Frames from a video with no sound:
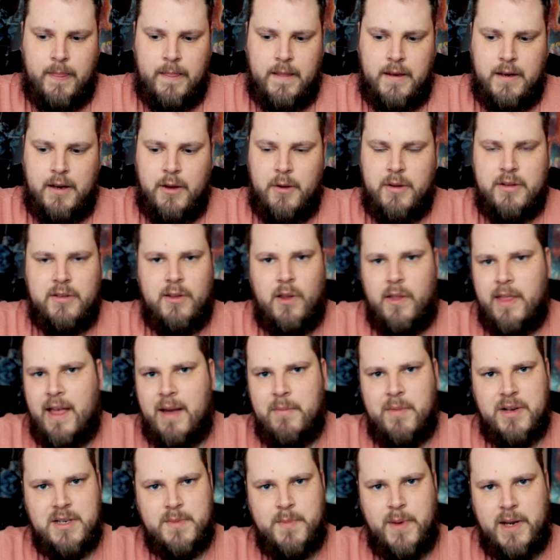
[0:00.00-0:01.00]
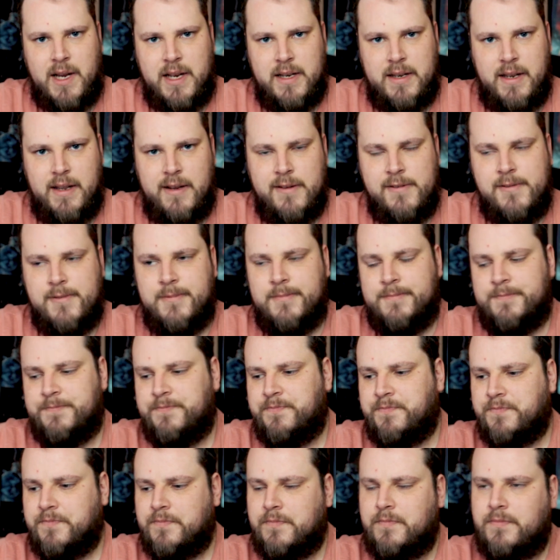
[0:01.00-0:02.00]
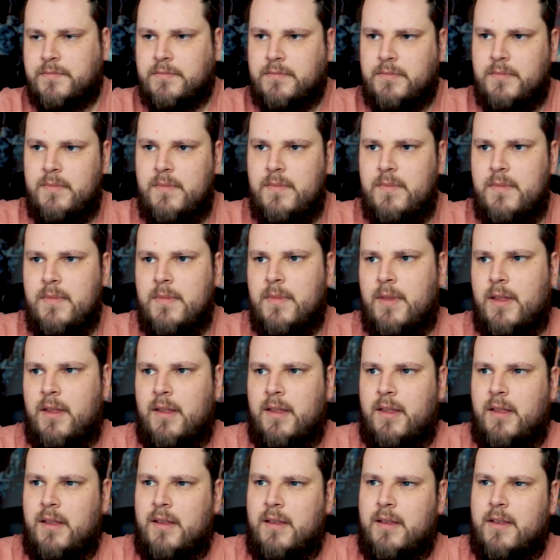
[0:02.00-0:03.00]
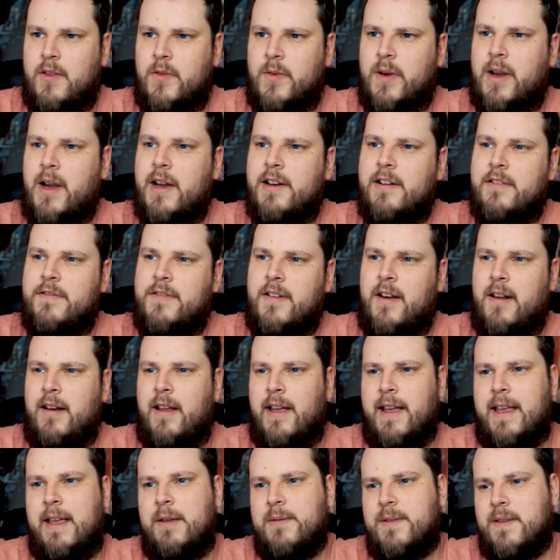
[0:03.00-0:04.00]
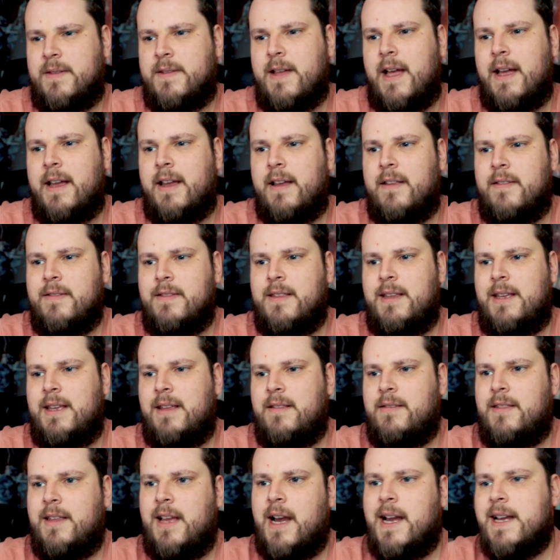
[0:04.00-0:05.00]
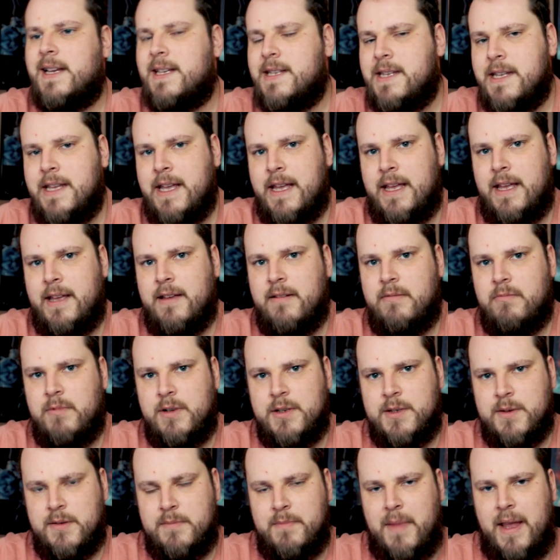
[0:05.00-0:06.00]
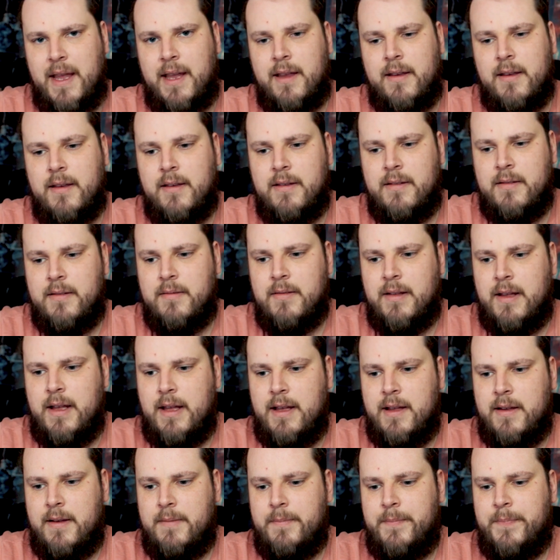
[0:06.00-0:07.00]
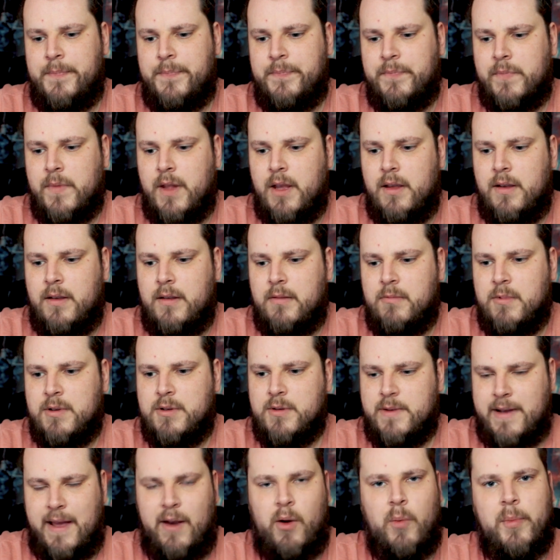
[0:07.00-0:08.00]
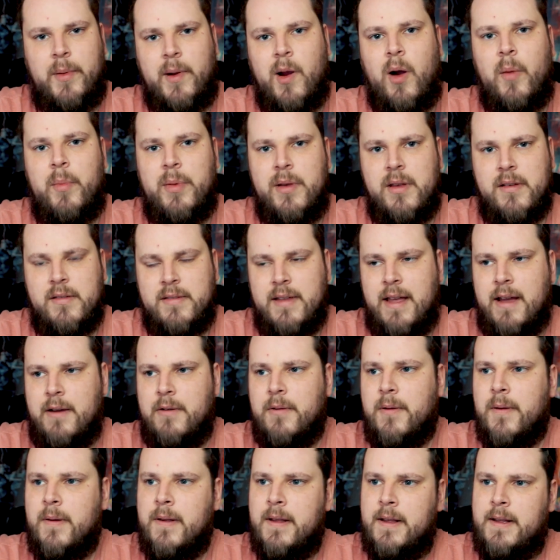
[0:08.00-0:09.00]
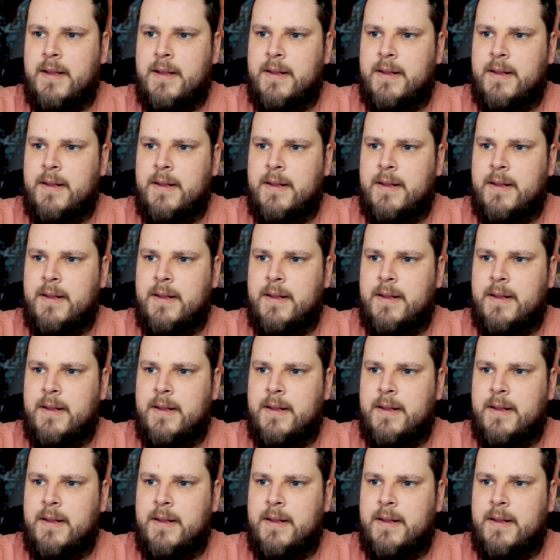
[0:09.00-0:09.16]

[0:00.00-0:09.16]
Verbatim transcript: you know, it's not that much big a deal. So I kind of felt like he was attacking the, the idea, which would make, um, which would help copiers out.